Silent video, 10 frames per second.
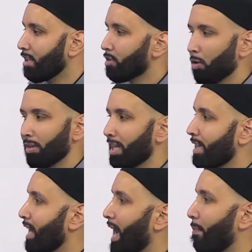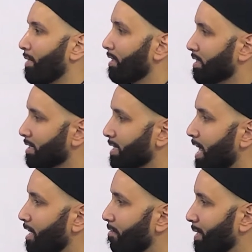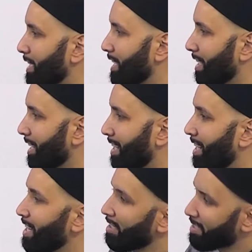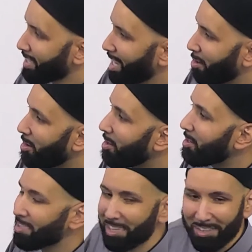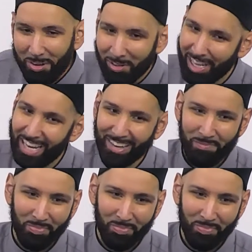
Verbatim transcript: don't let that happen in the society of medina again just like uhud don't let